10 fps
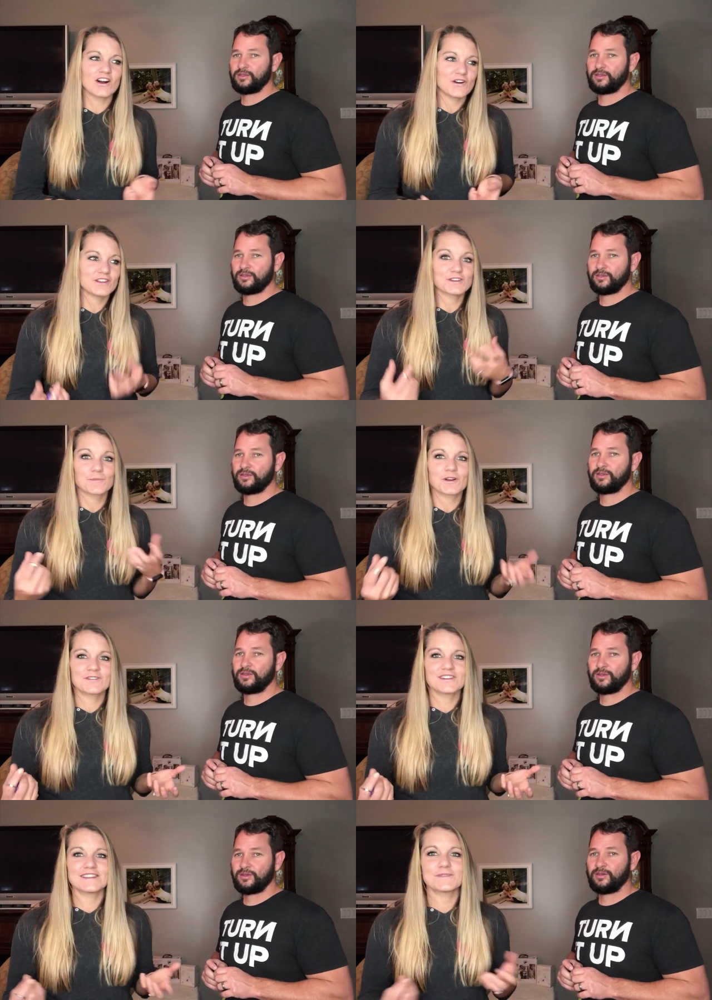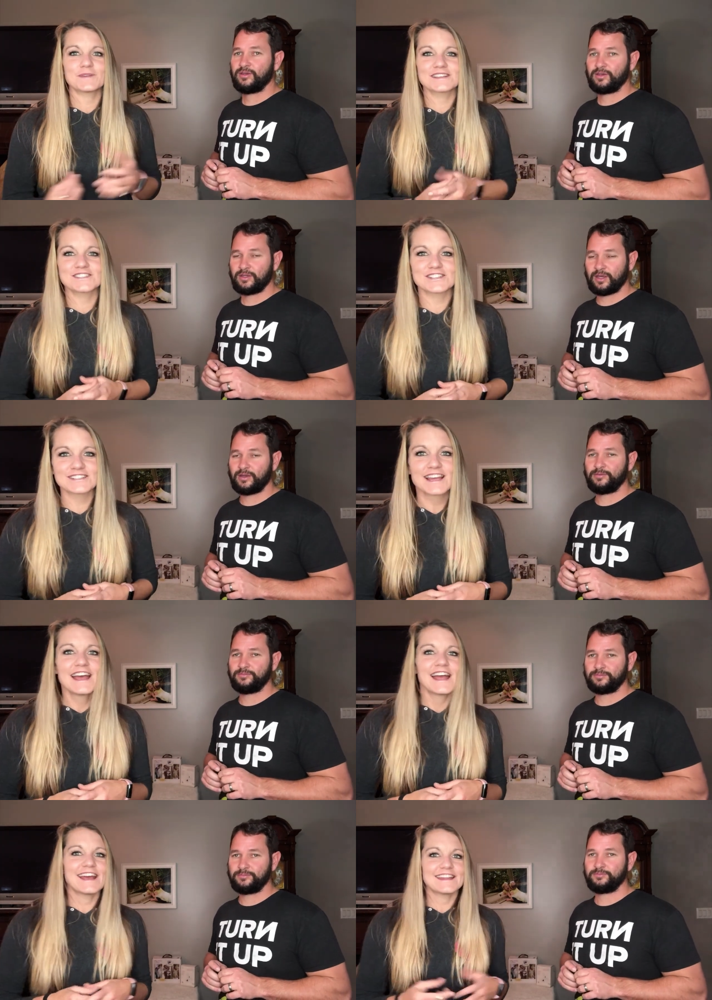Speaker 1: oh it looked perfect in the pictures yep.
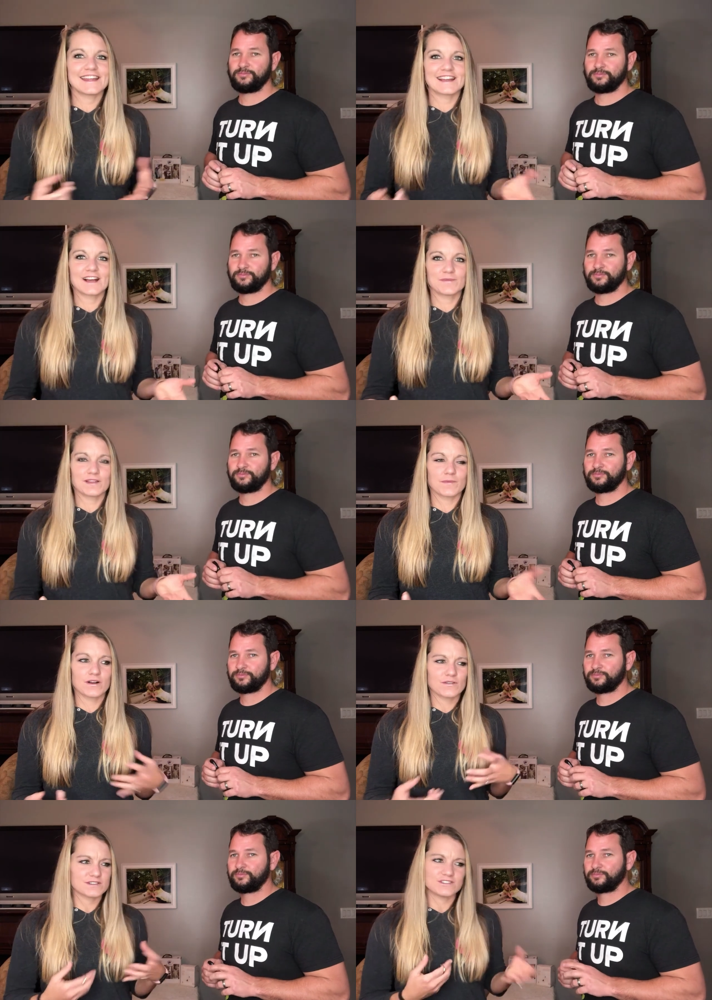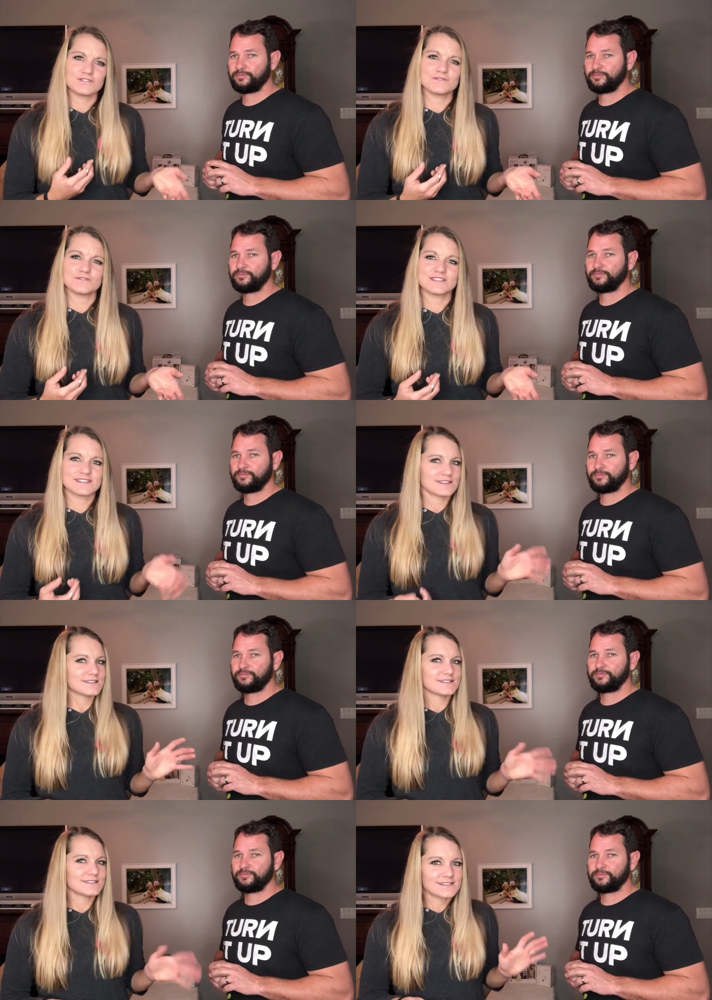and then it comes up oh it's used it's
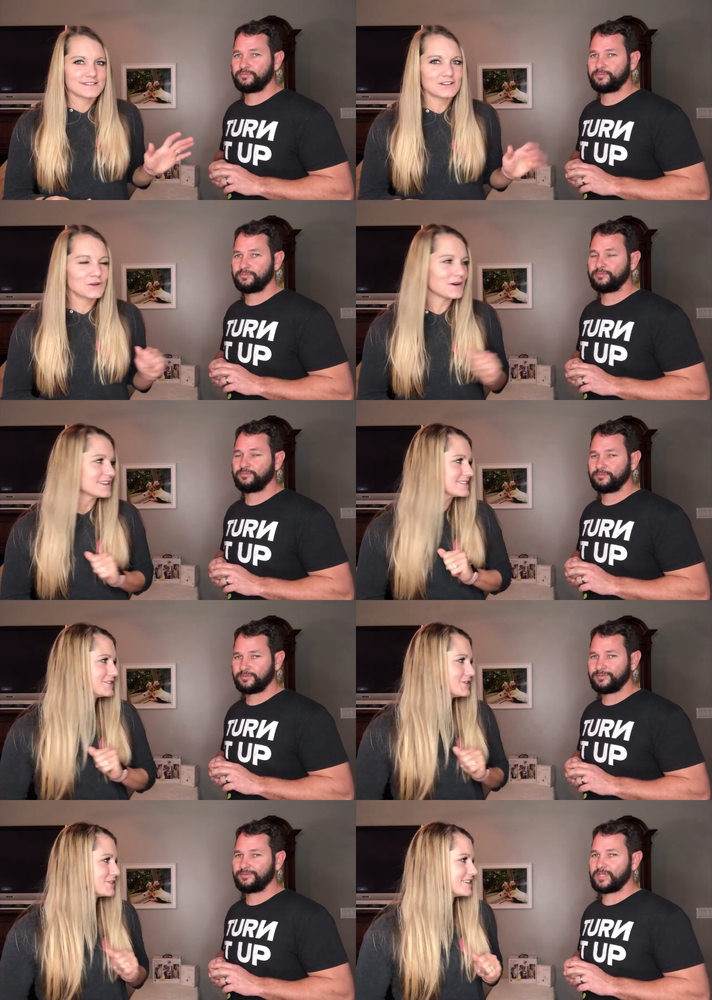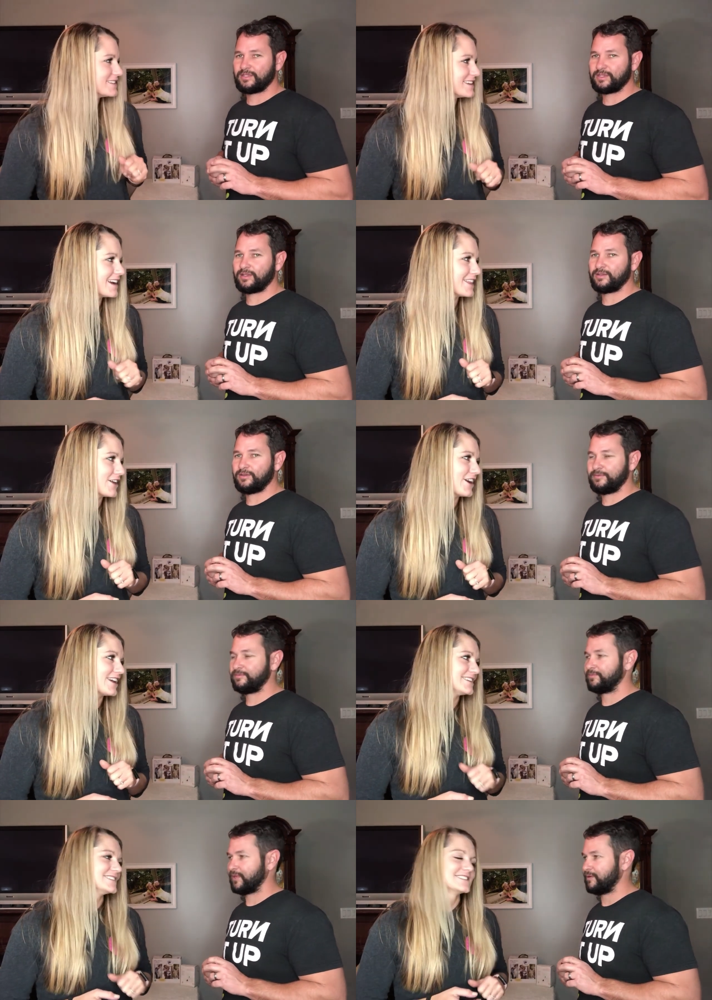not doesn't look quite as new as exactly. I
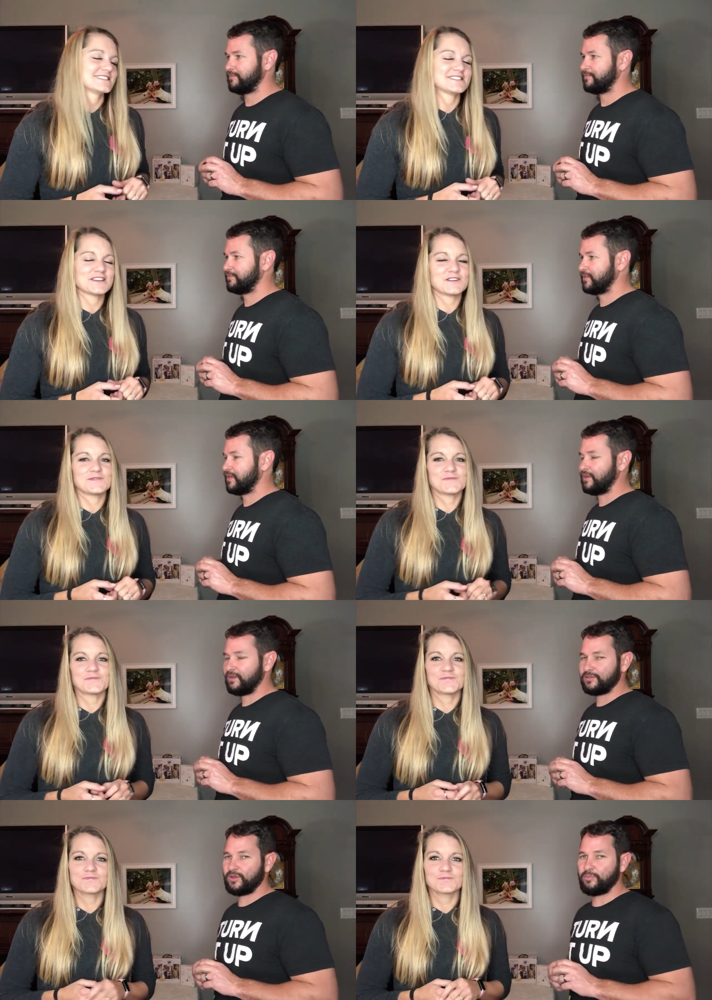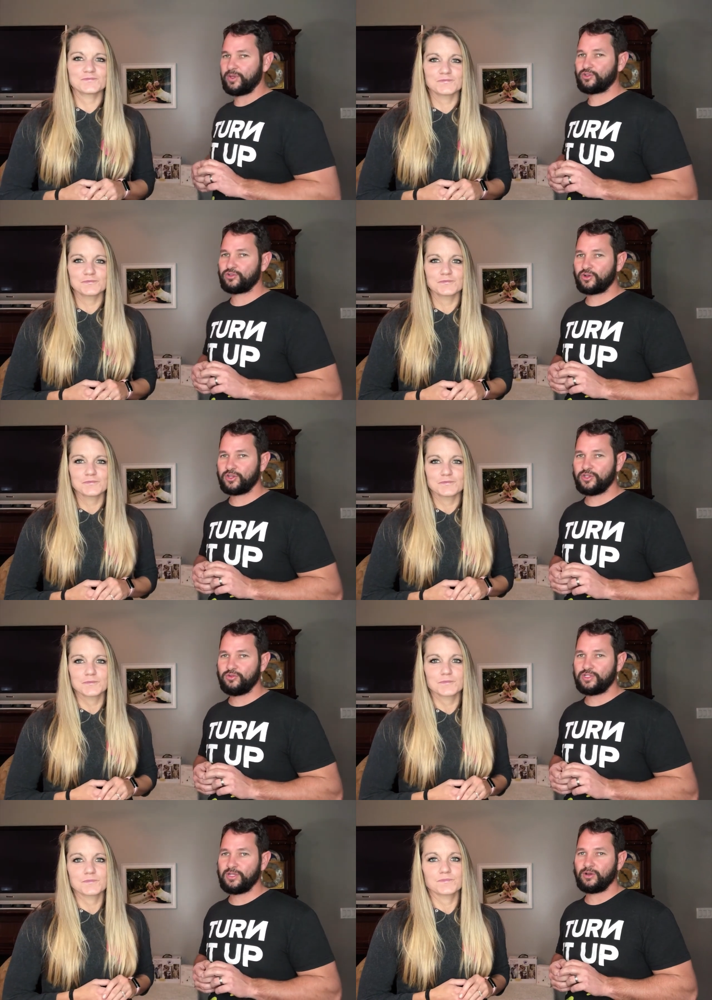thought
Speaker 2: yep so so pictures are a
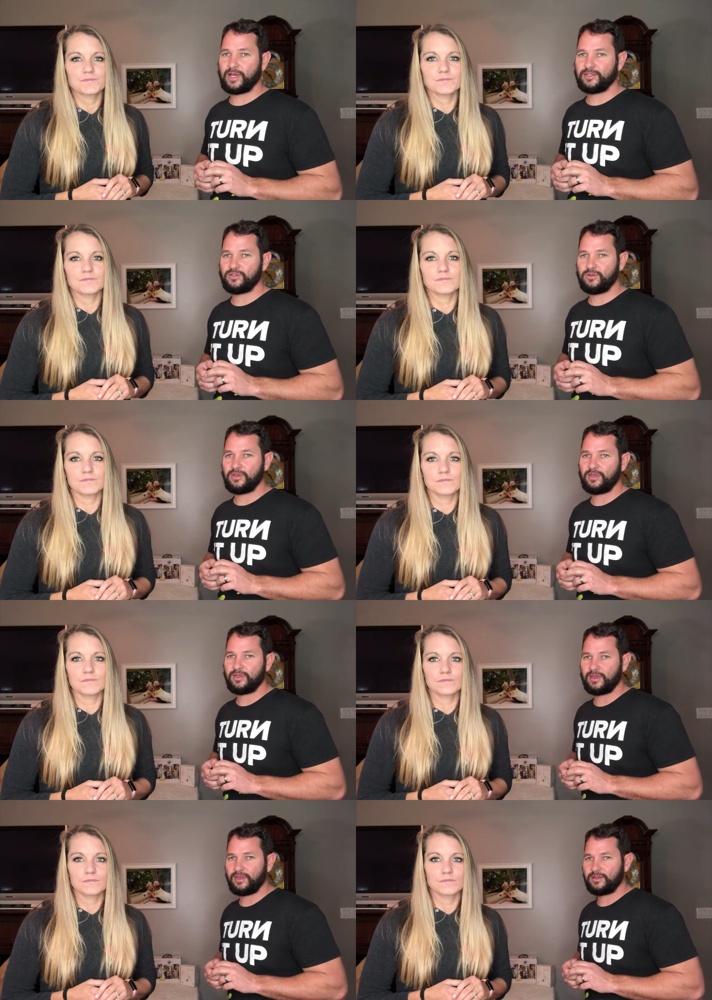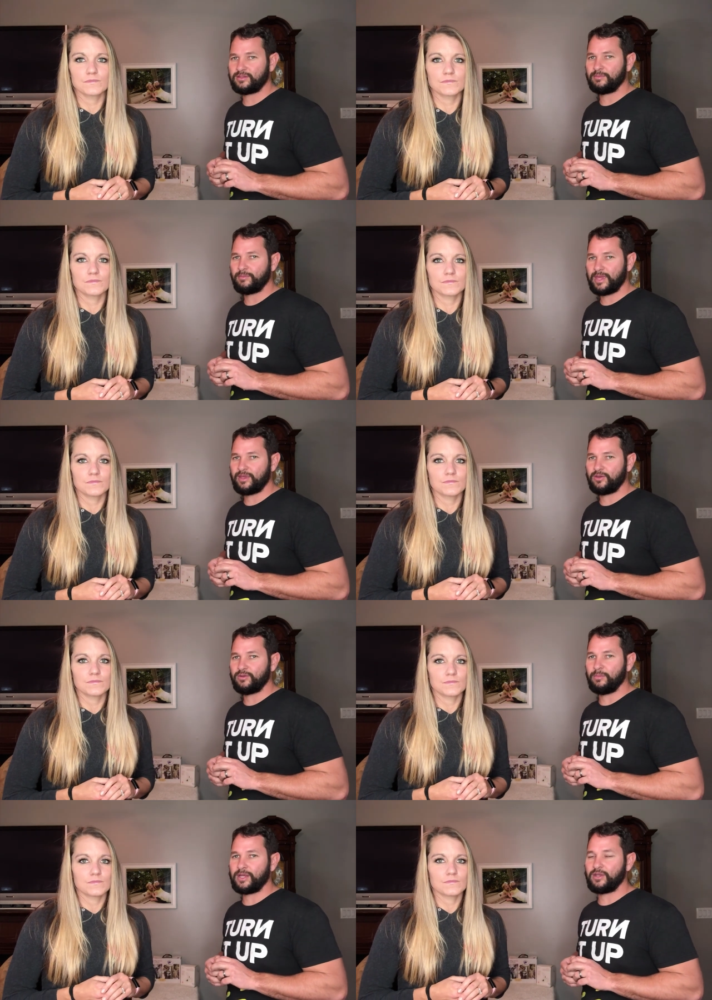huge deal guys you it, to make
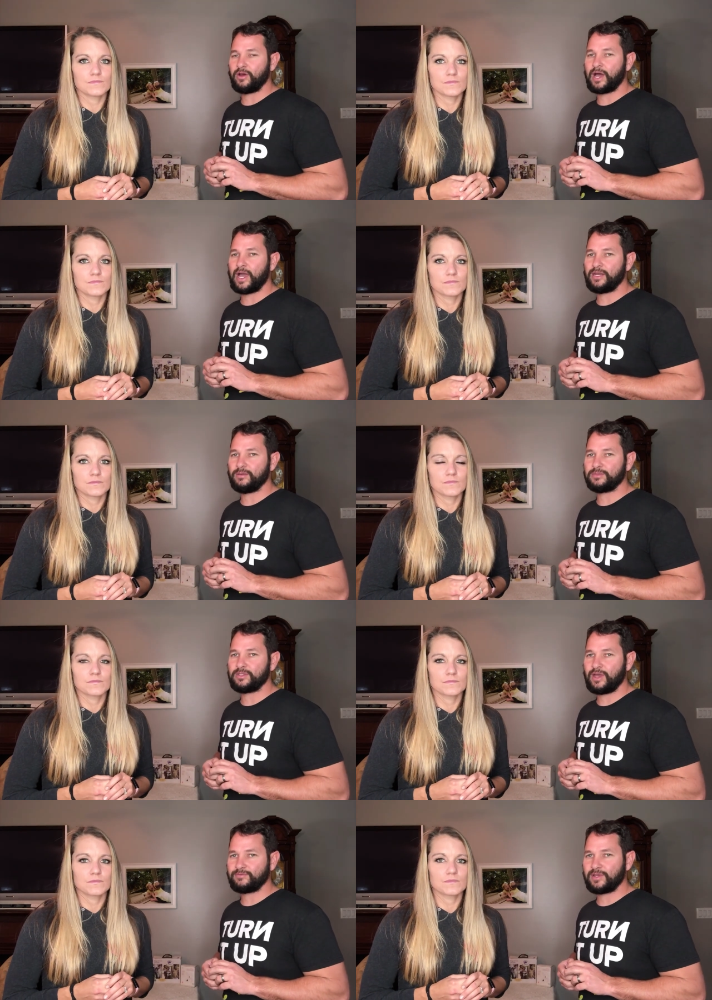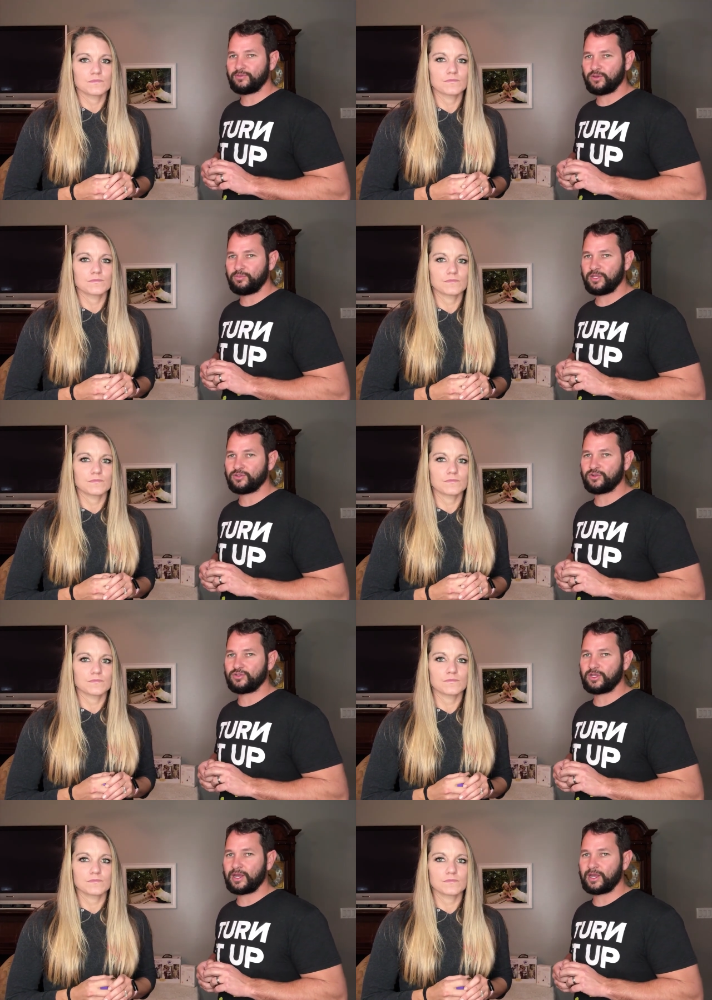good money on items you have to have good pictures you